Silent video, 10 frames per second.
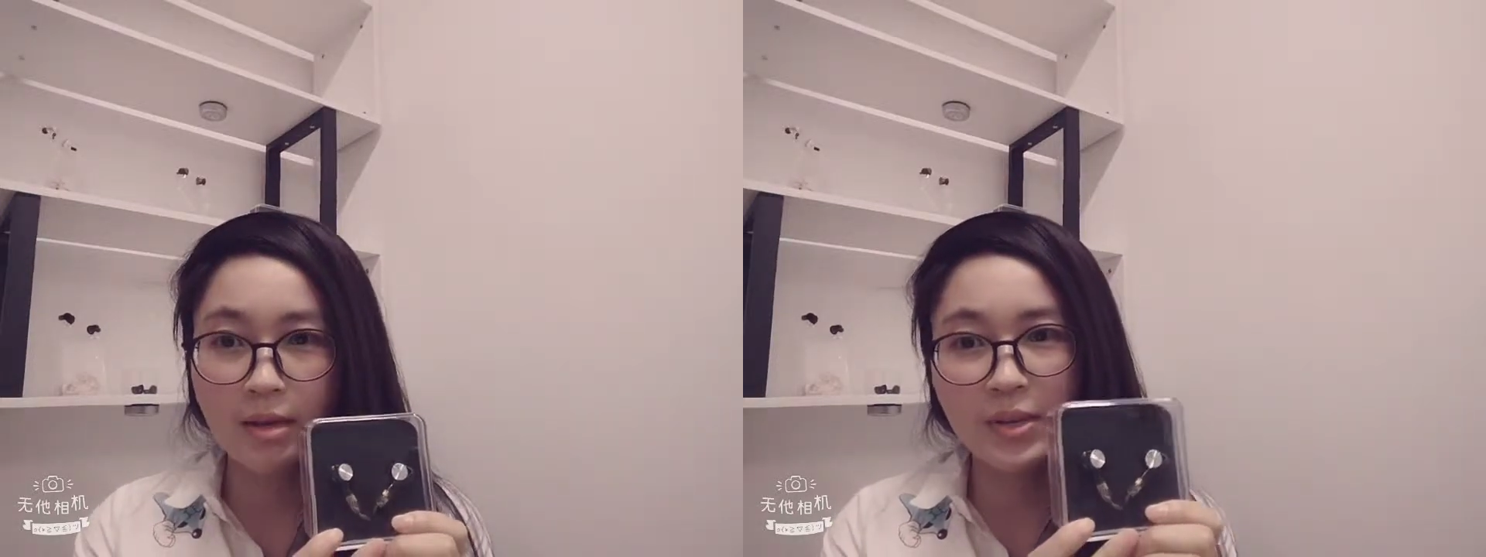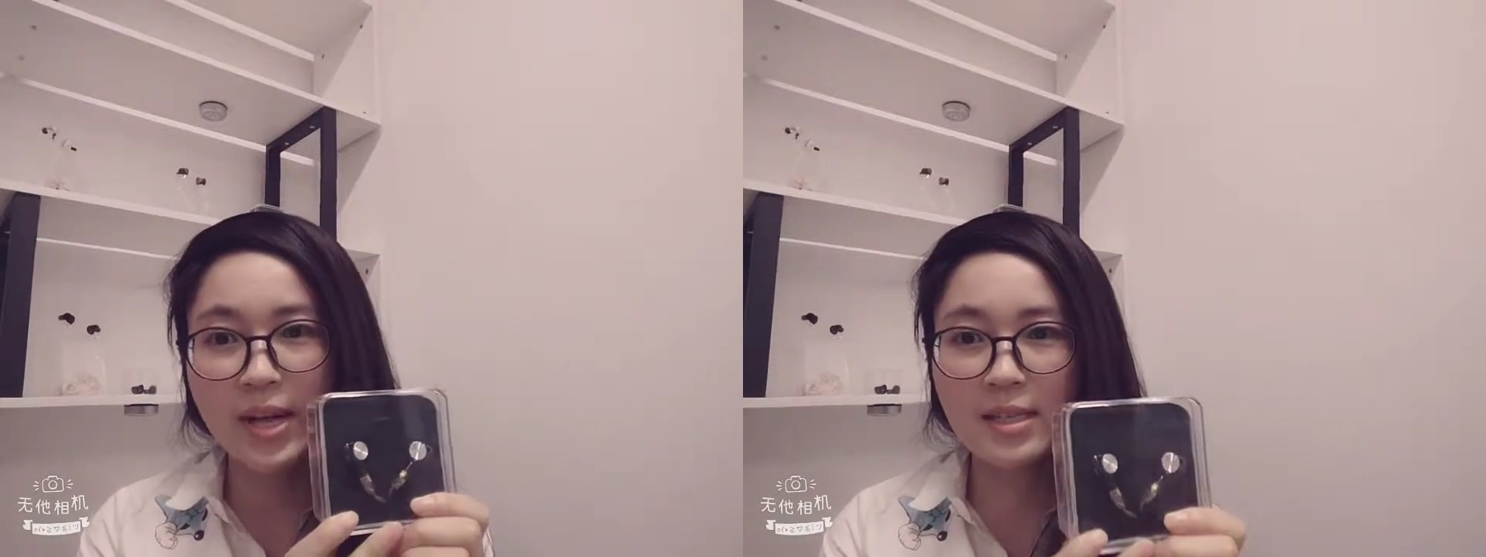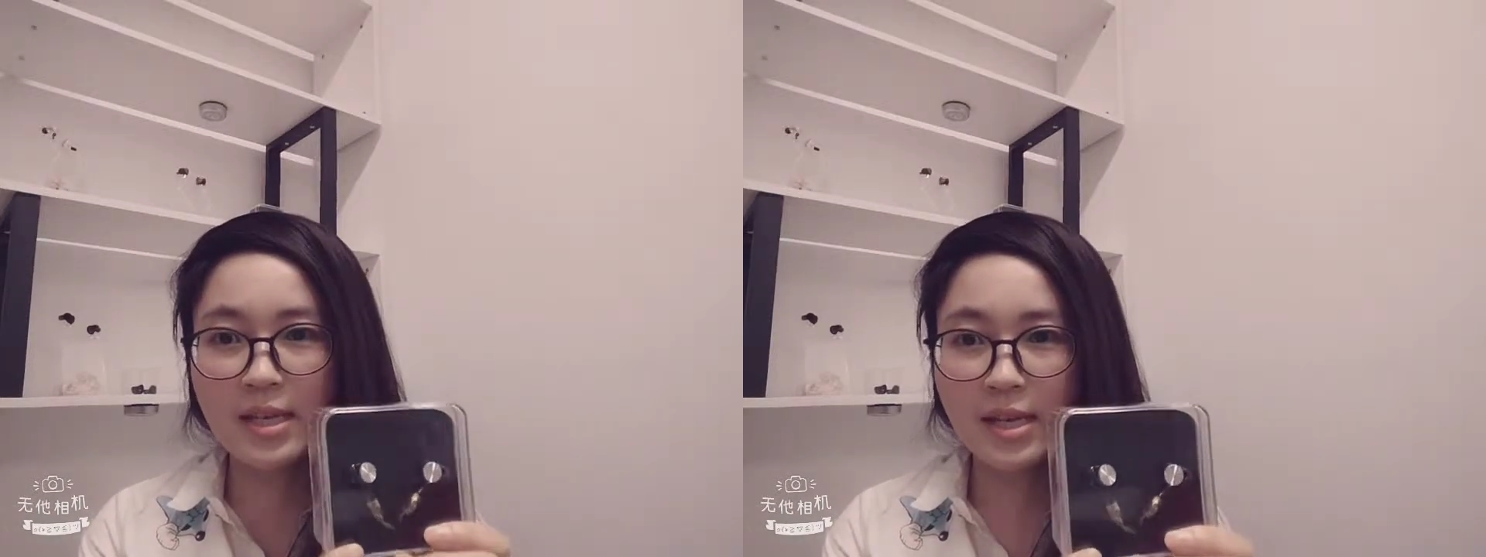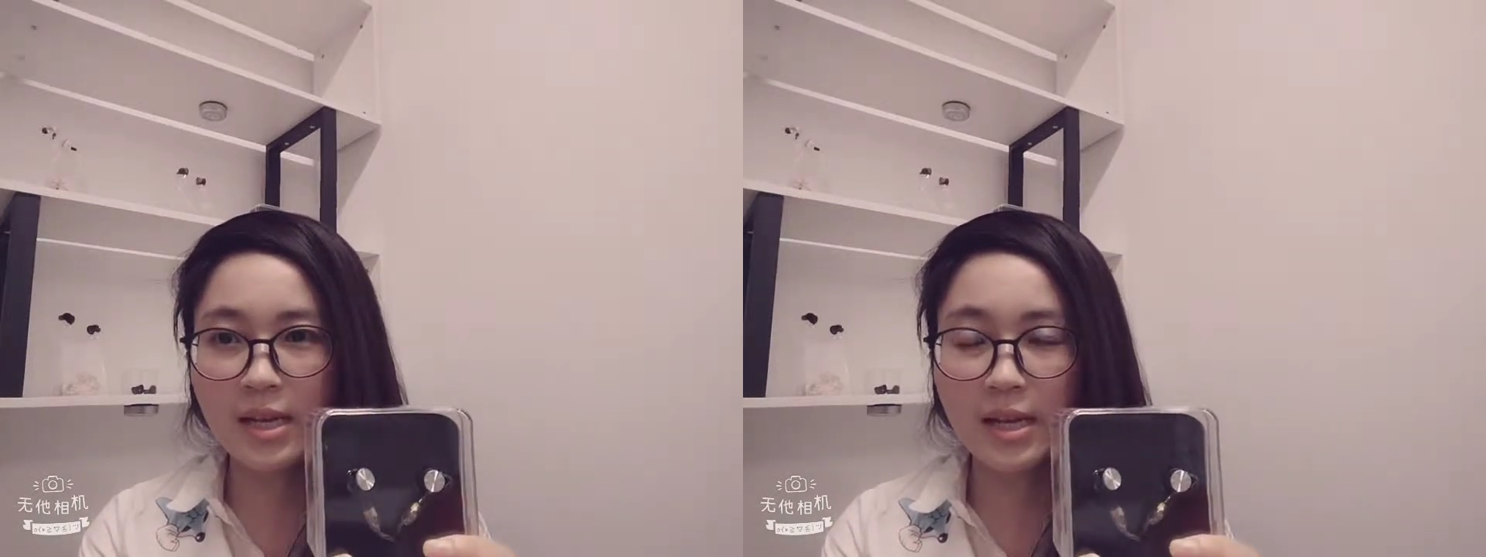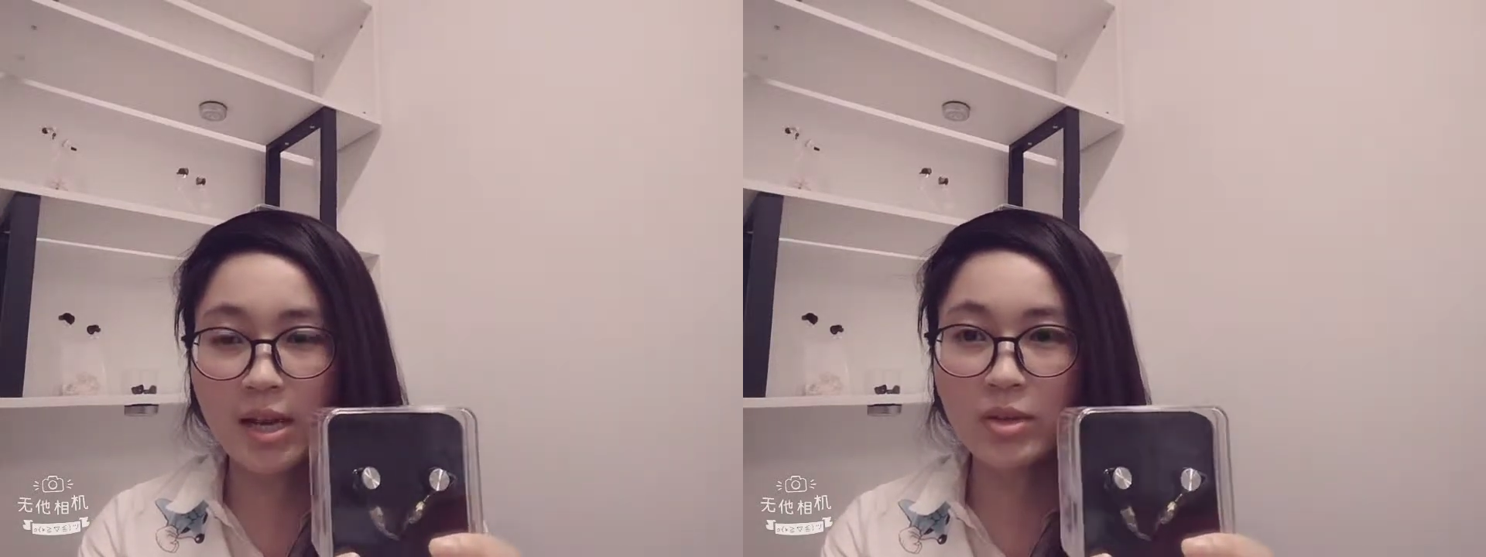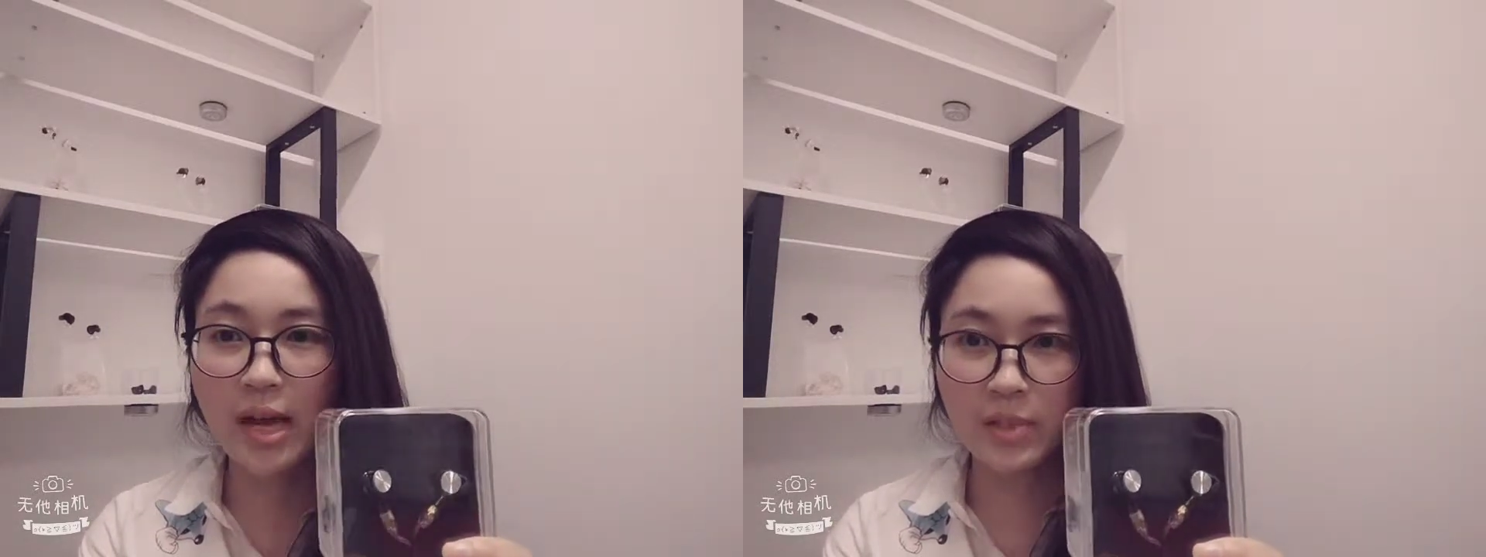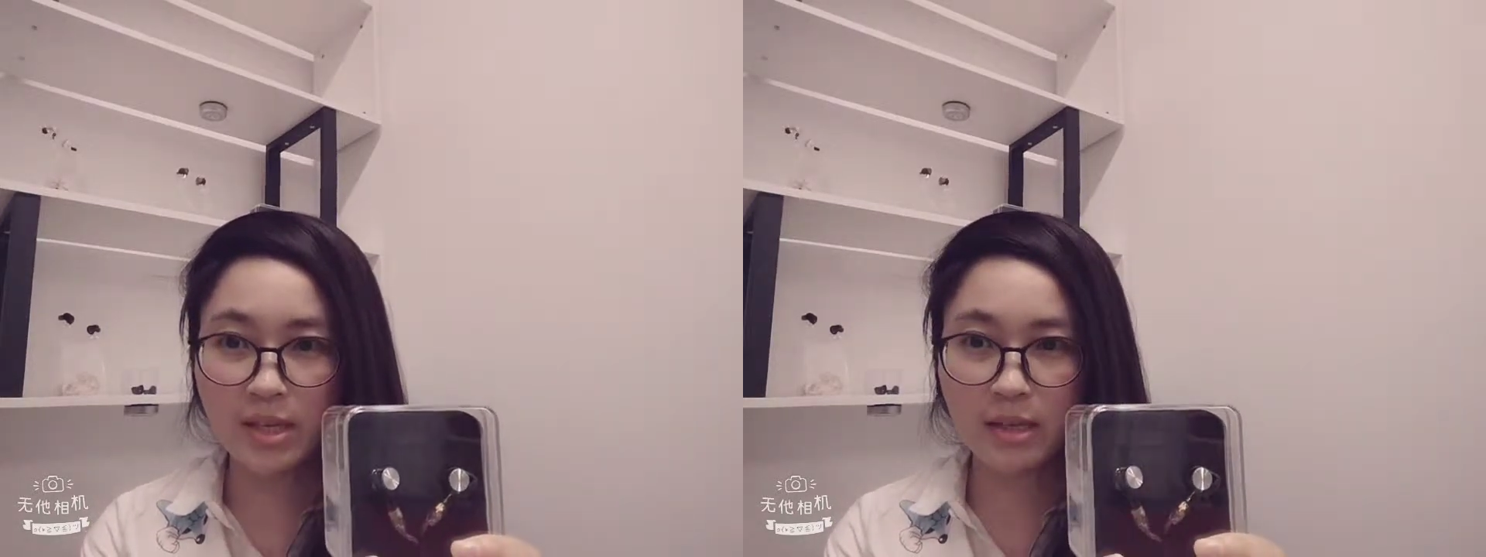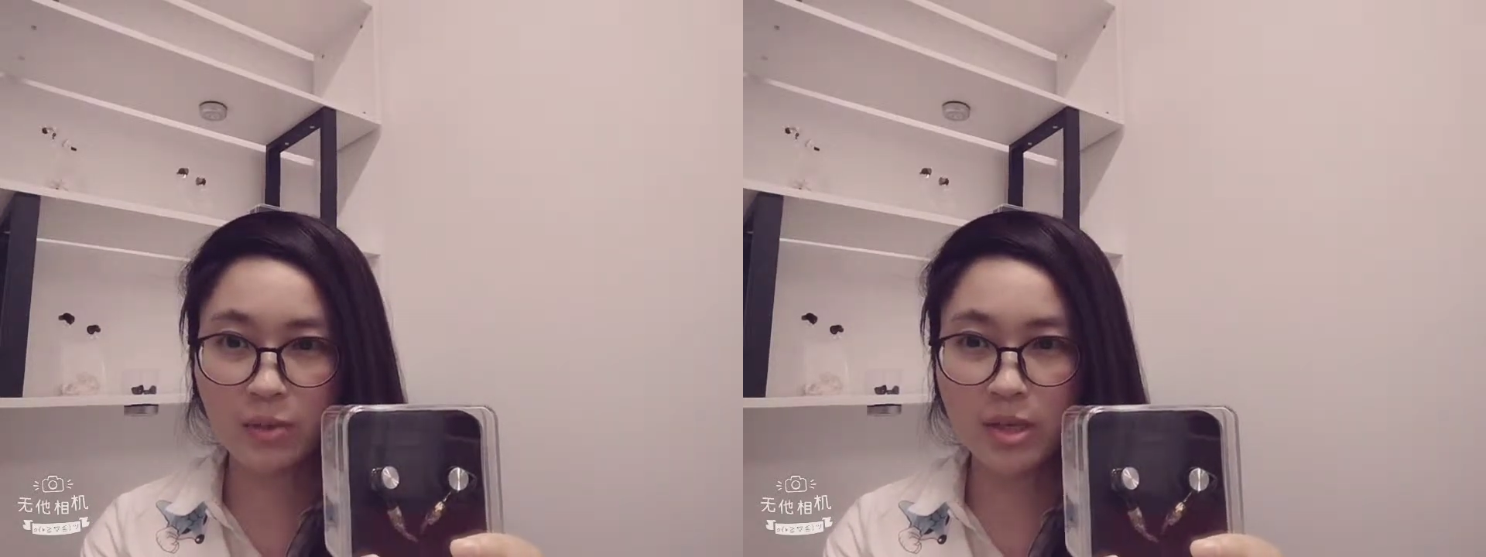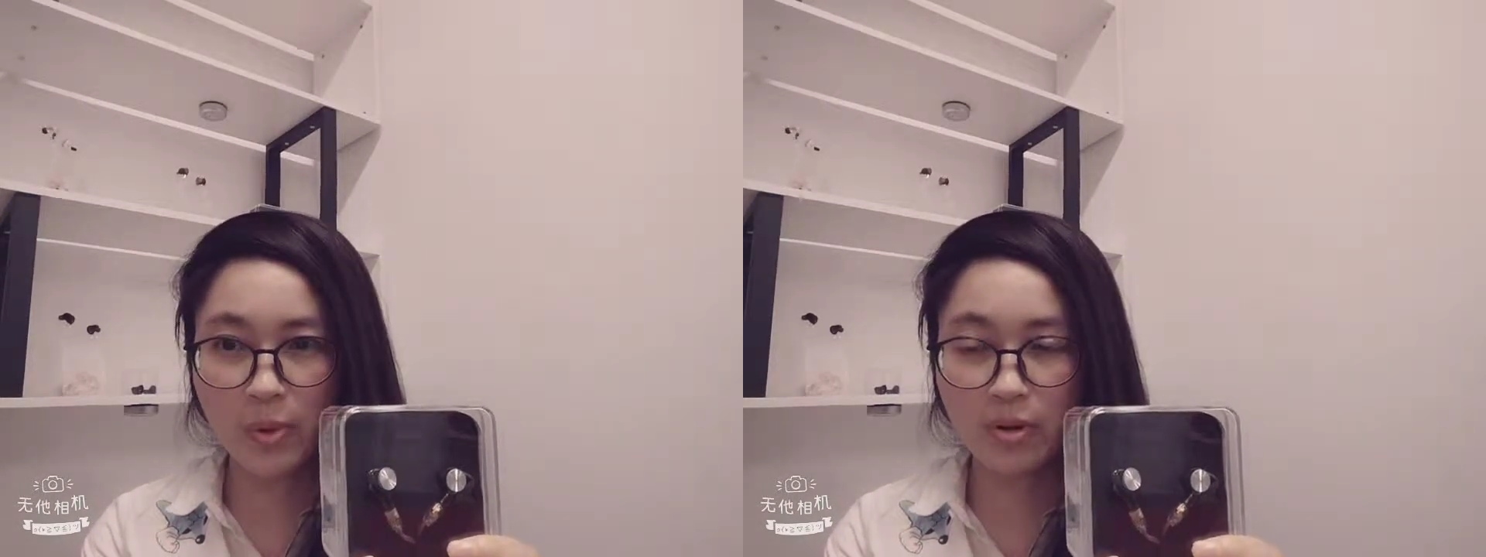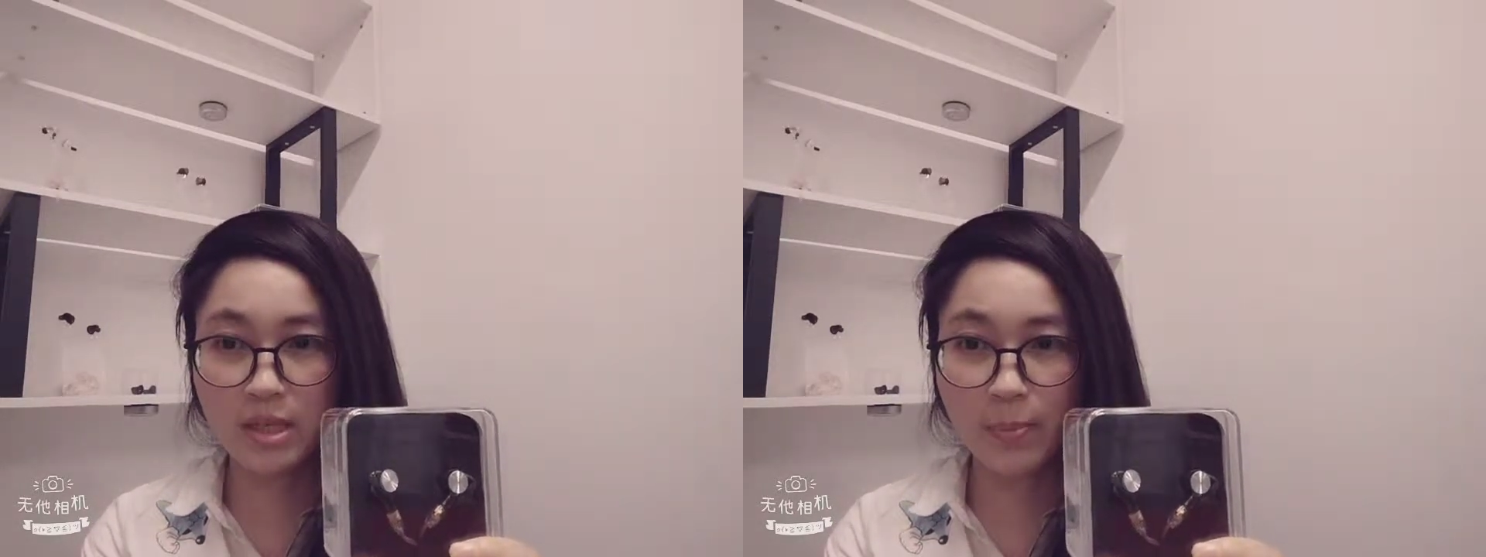As you can see here, it also comes in a
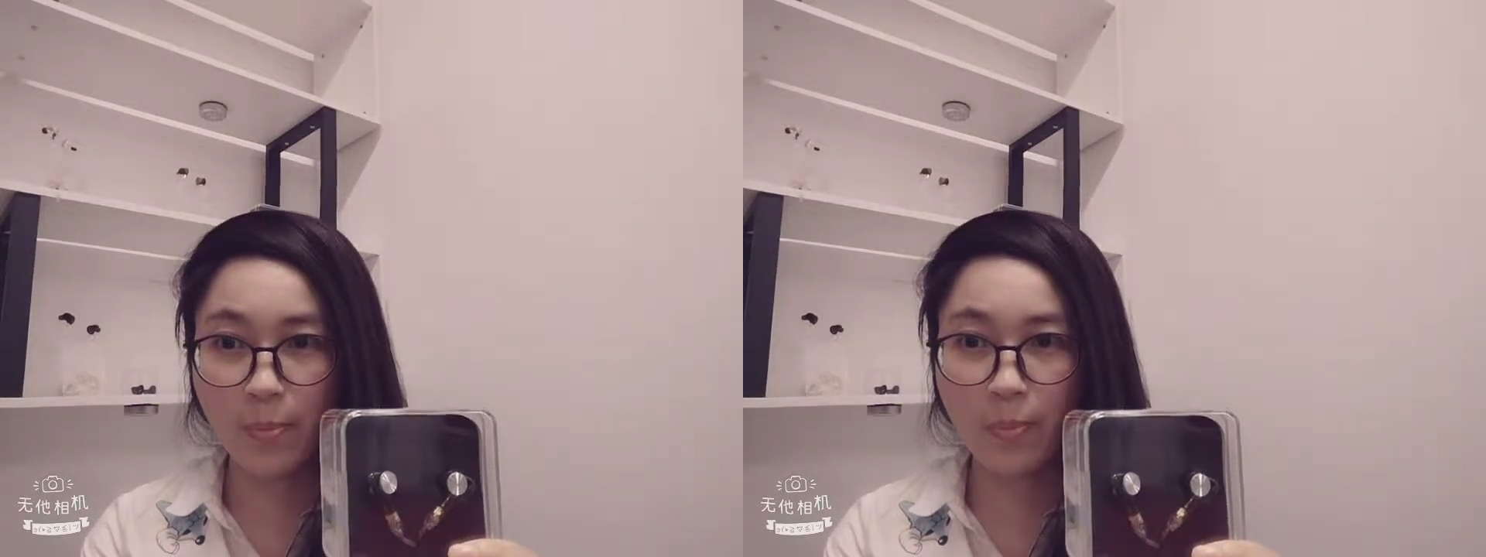transparent